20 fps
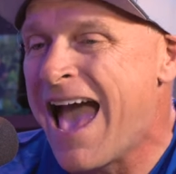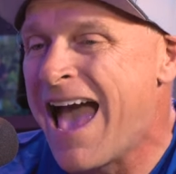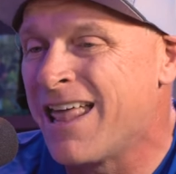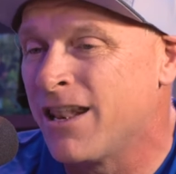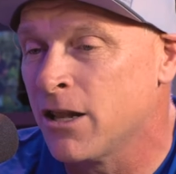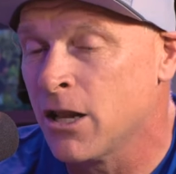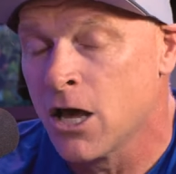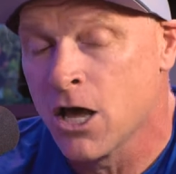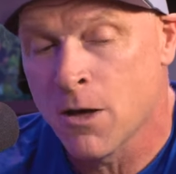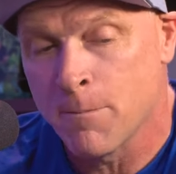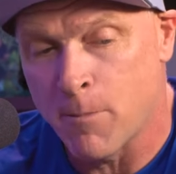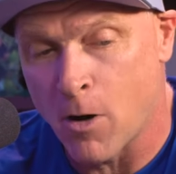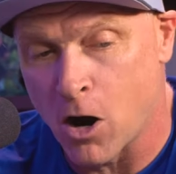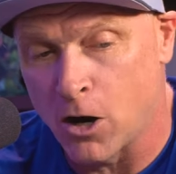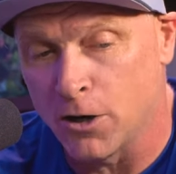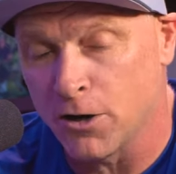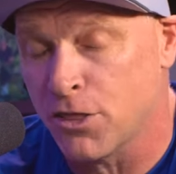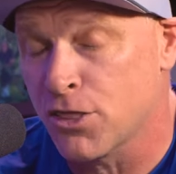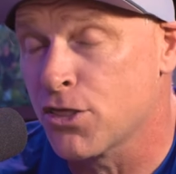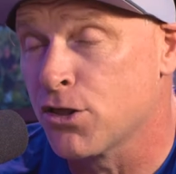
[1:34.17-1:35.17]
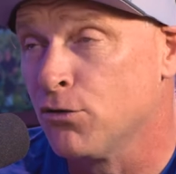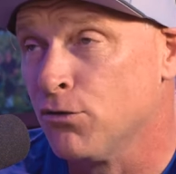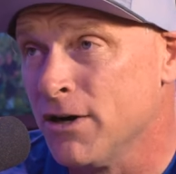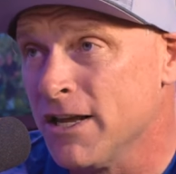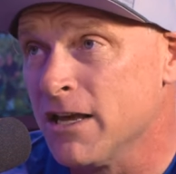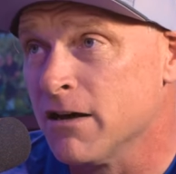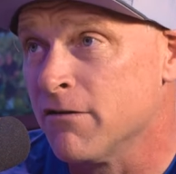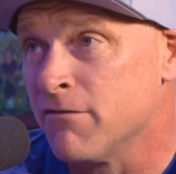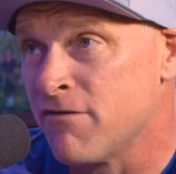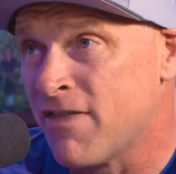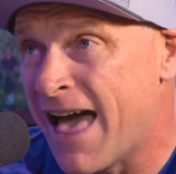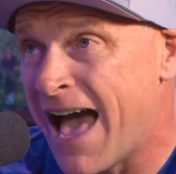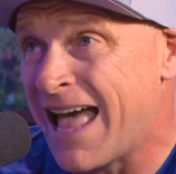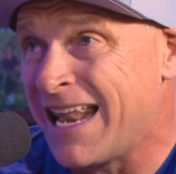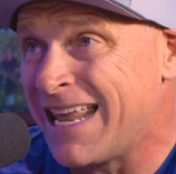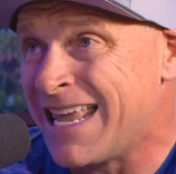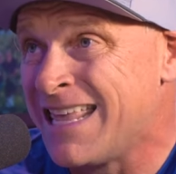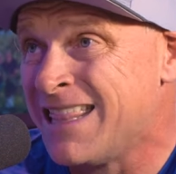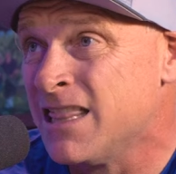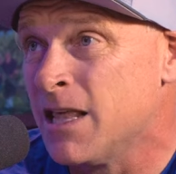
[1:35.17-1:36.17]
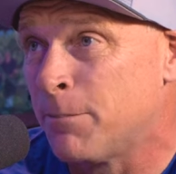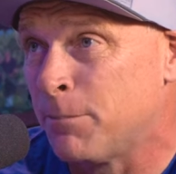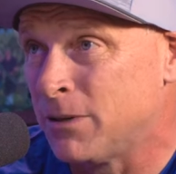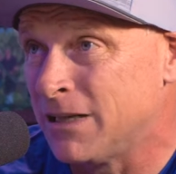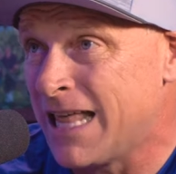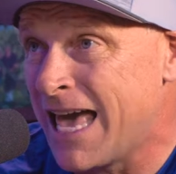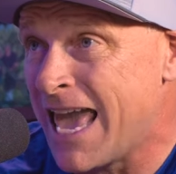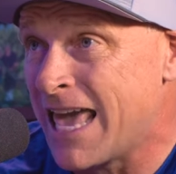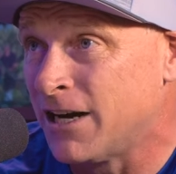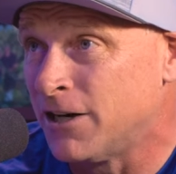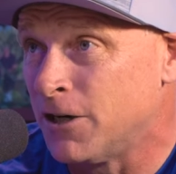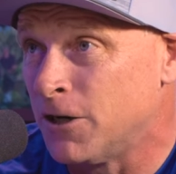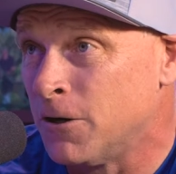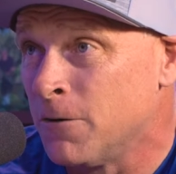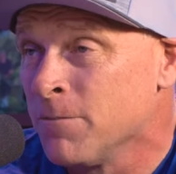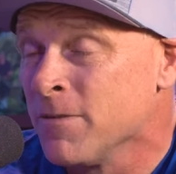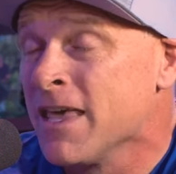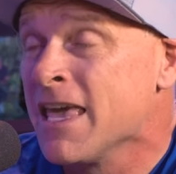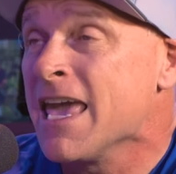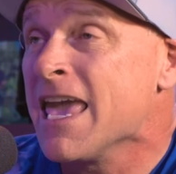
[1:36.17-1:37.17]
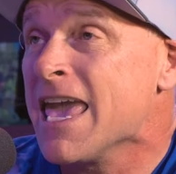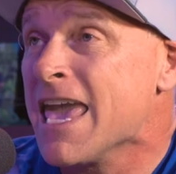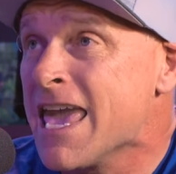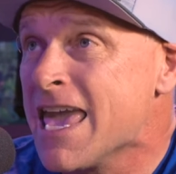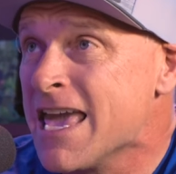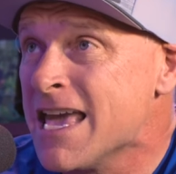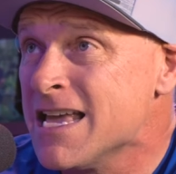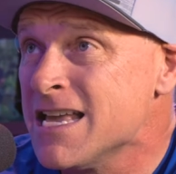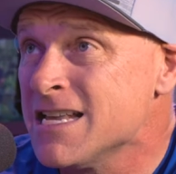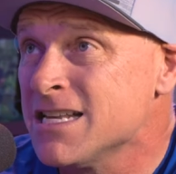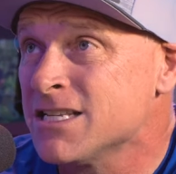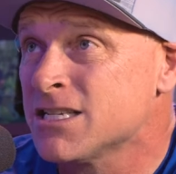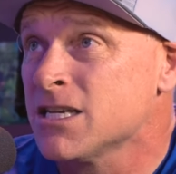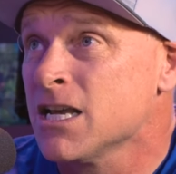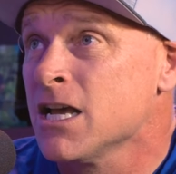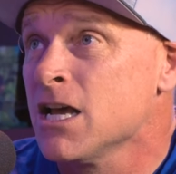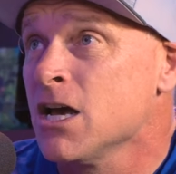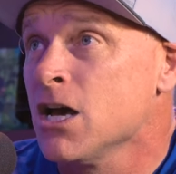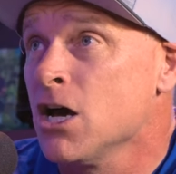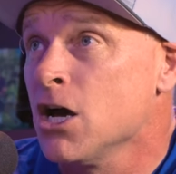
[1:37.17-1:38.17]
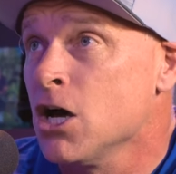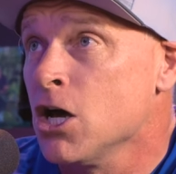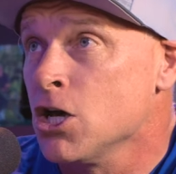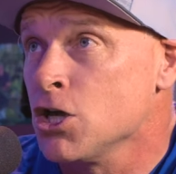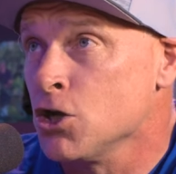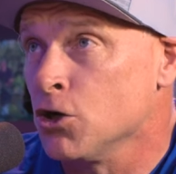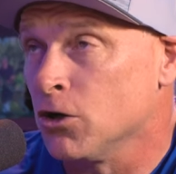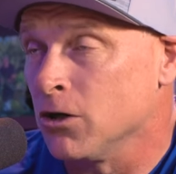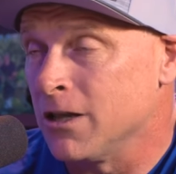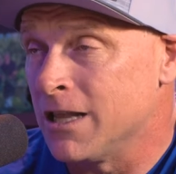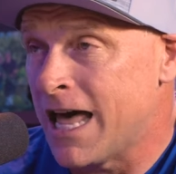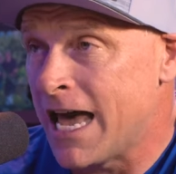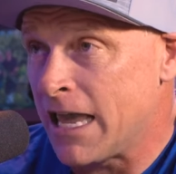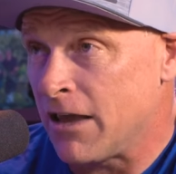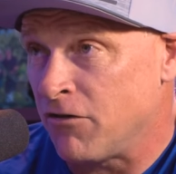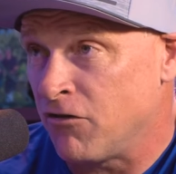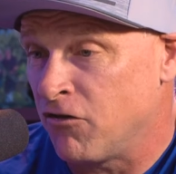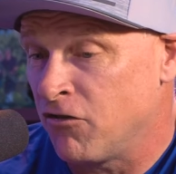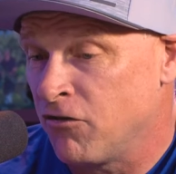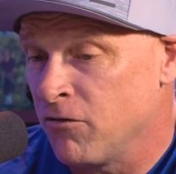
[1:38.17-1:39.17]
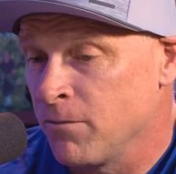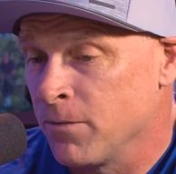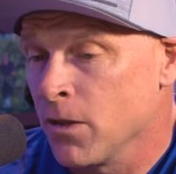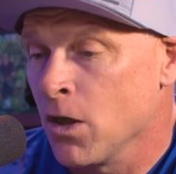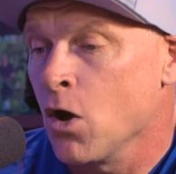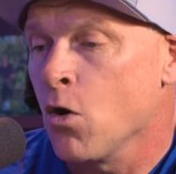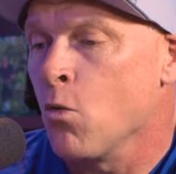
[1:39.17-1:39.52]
And part three of that in the planner is your life.